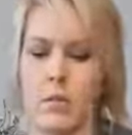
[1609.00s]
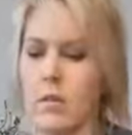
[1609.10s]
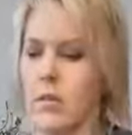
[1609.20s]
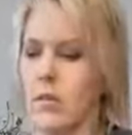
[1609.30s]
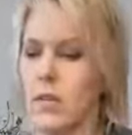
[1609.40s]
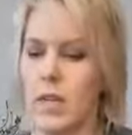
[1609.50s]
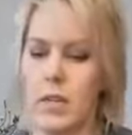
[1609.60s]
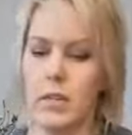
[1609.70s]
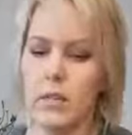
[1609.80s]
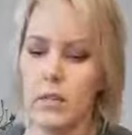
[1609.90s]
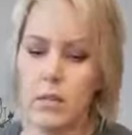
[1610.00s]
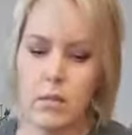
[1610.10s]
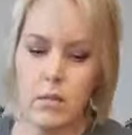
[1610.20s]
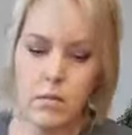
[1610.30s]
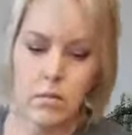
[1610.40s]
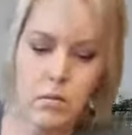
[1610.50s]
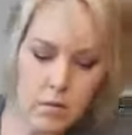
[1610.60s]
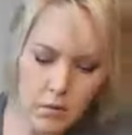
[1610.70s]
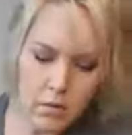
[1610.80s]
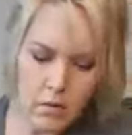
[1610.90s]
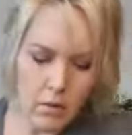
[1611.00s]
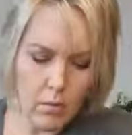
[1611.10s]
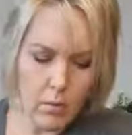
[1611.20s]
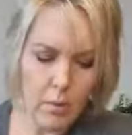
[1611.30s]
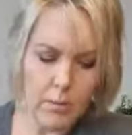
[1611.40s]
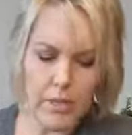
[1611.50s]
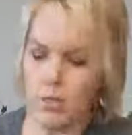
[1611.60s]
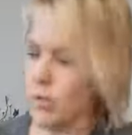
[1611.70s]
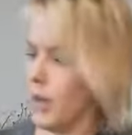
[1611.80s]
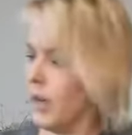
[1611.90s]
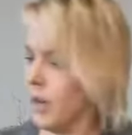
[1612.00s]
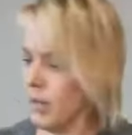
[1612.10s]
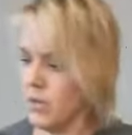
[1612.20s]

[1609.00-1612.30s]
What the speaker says: Looks like it needs one more piece right here.